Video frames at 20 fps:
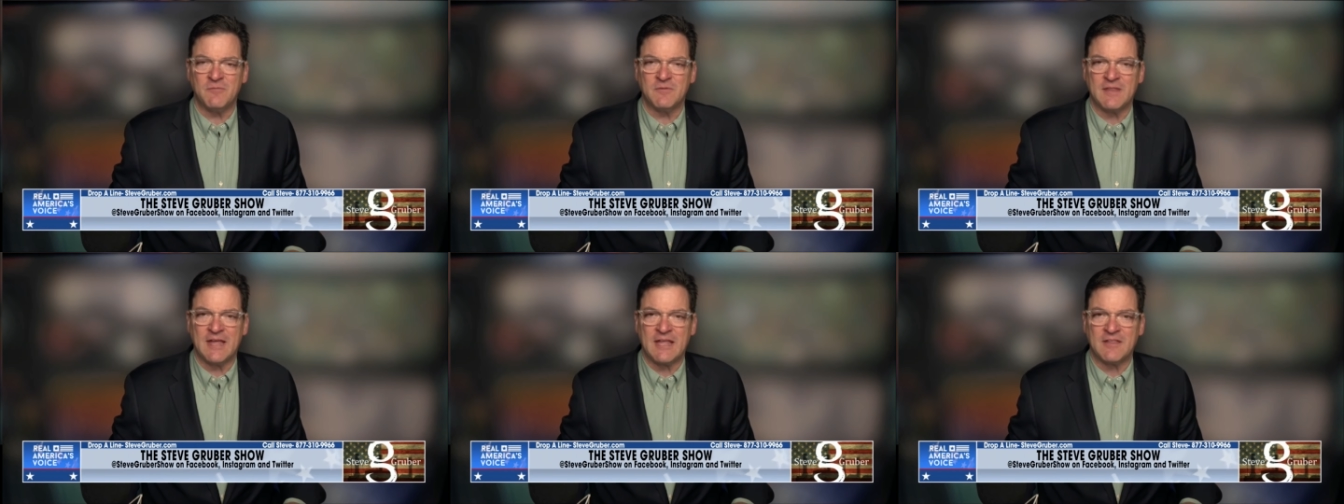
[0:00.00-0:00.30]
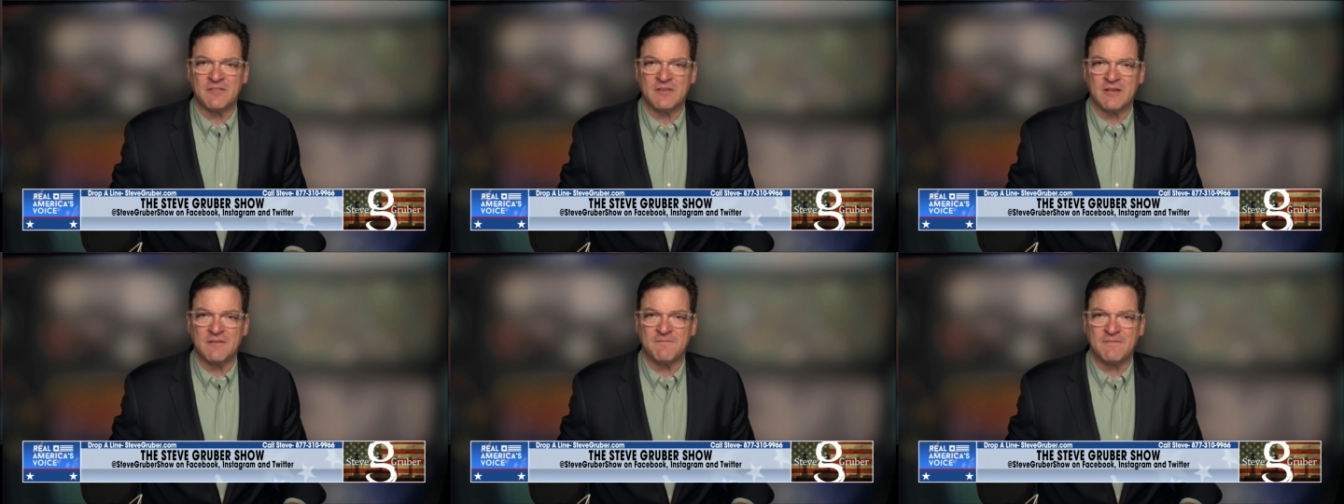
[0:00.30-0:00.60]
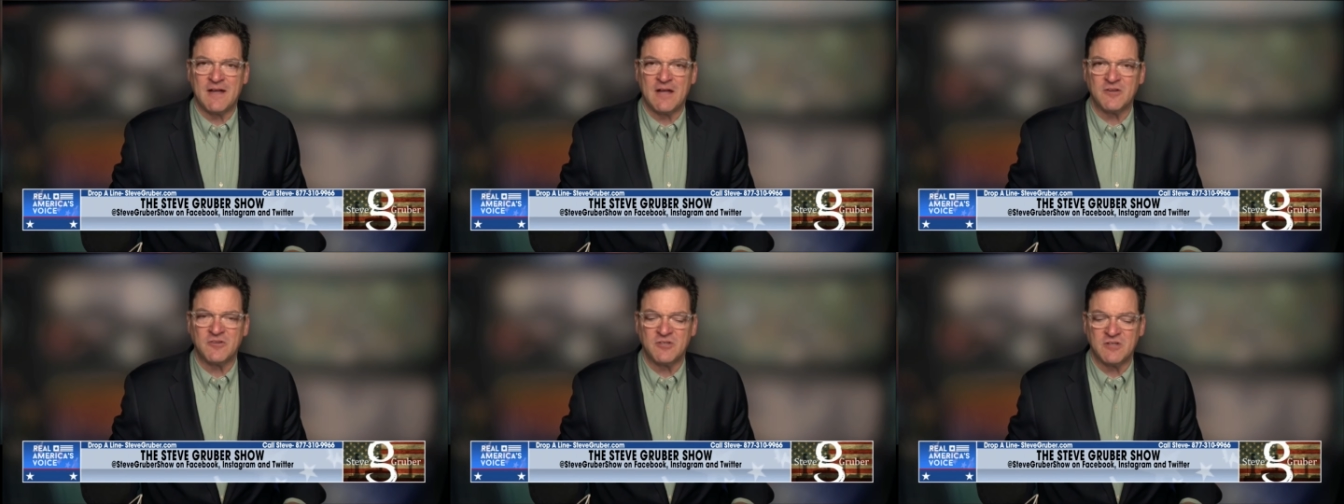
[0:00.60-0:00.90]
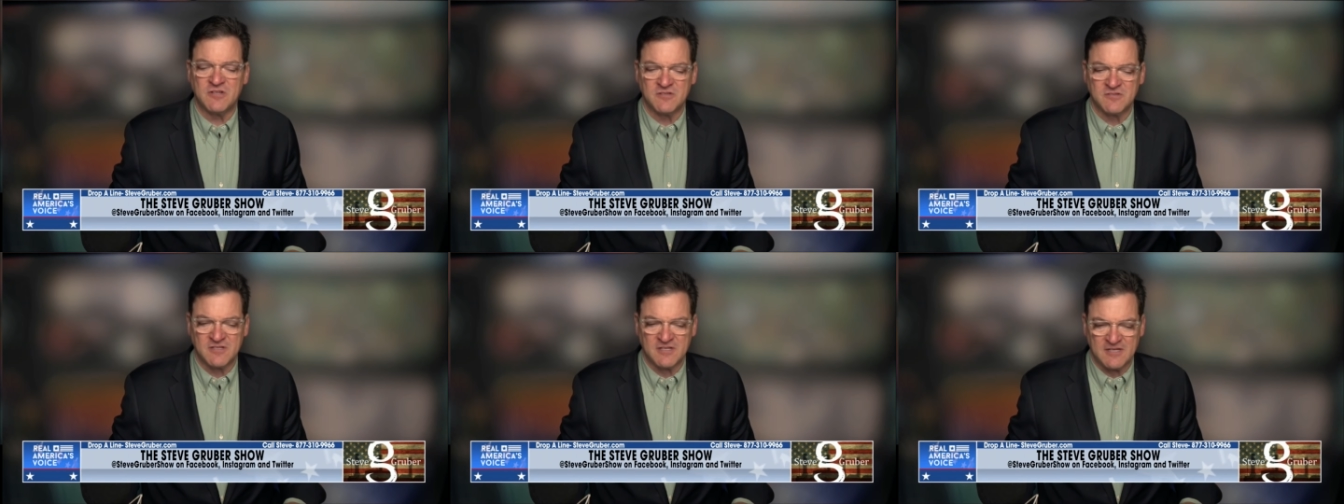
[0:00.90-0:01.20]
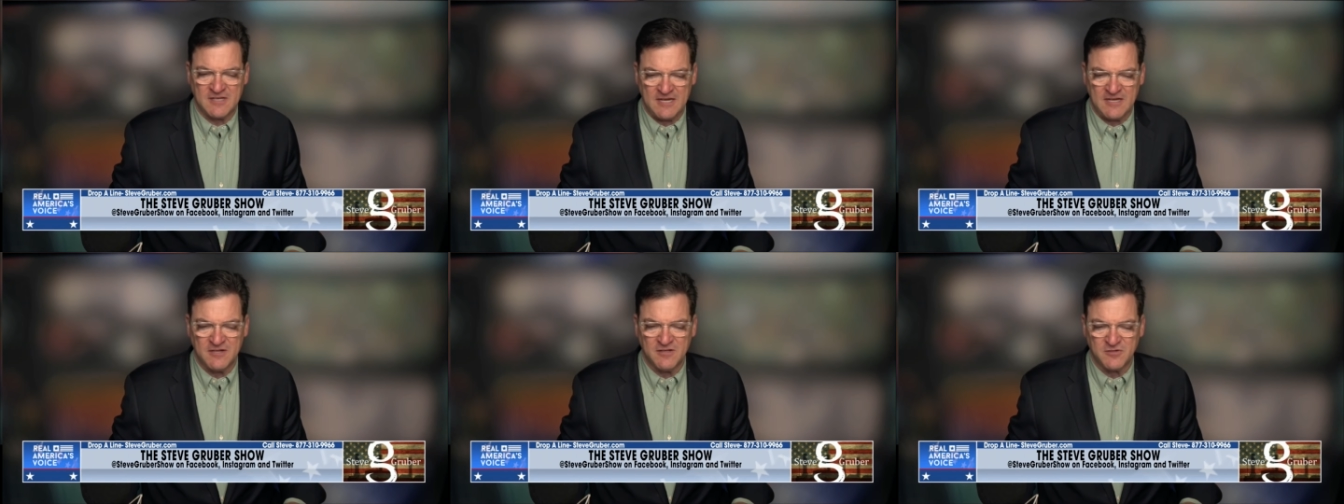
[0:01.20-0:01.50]
with Anthony Fauci as the
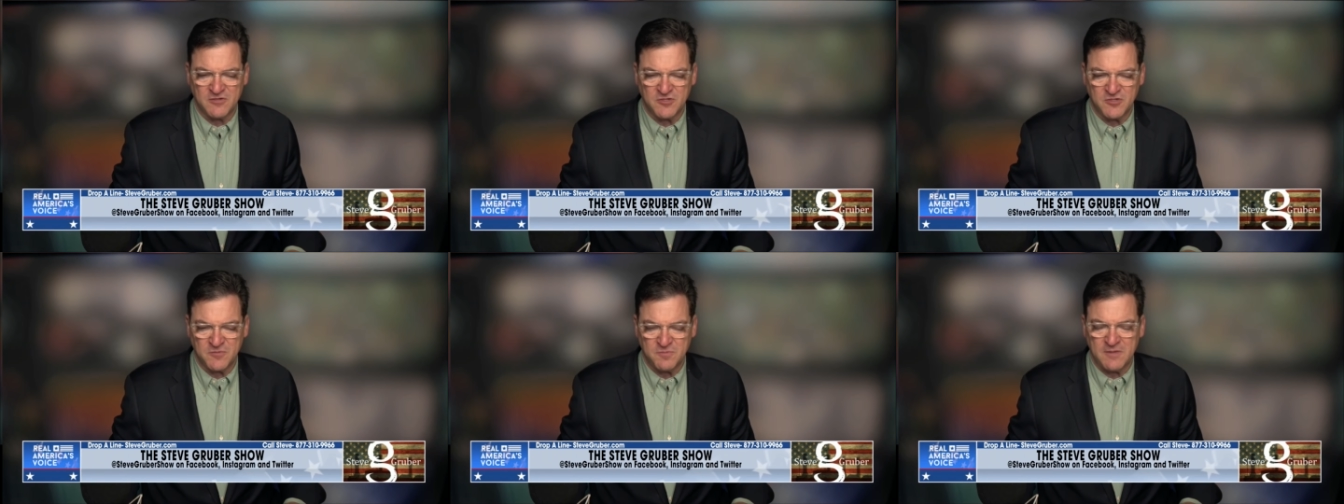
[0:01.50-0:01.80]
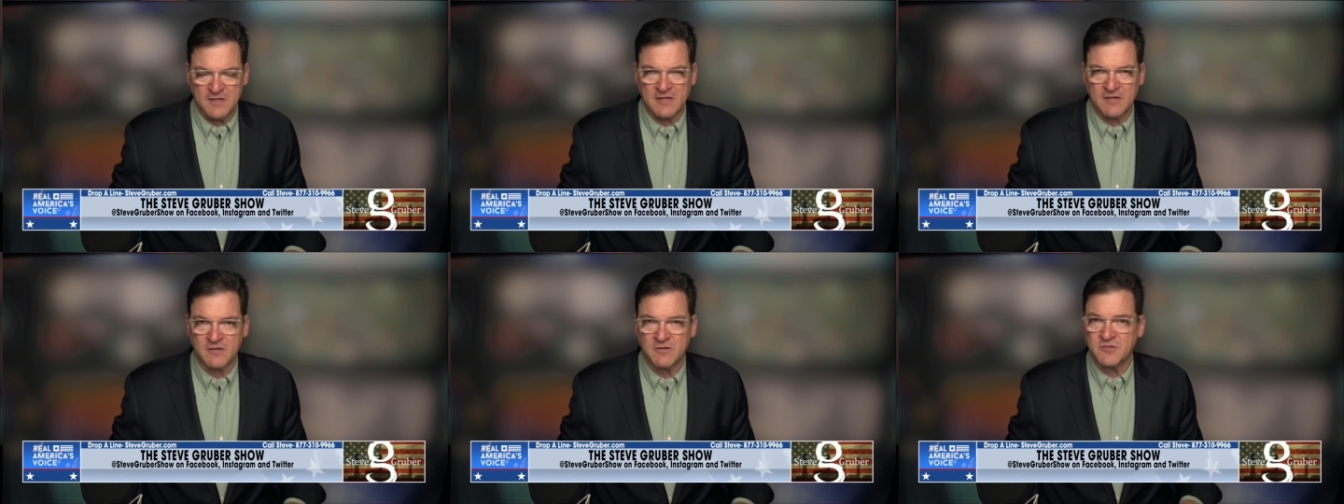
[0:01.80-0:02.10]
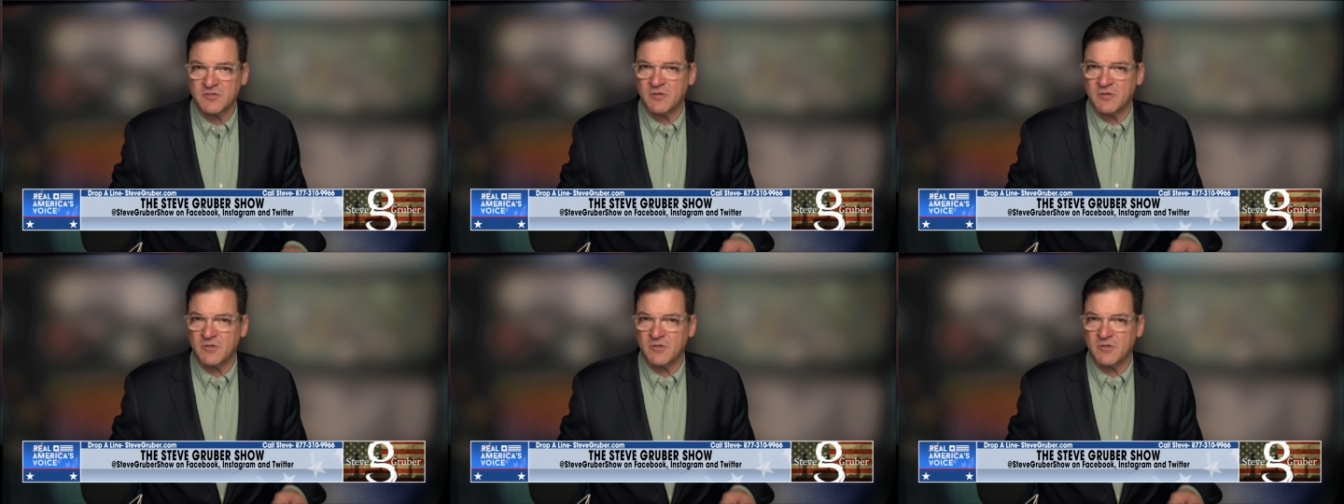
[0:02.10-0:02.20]
keynote speaker.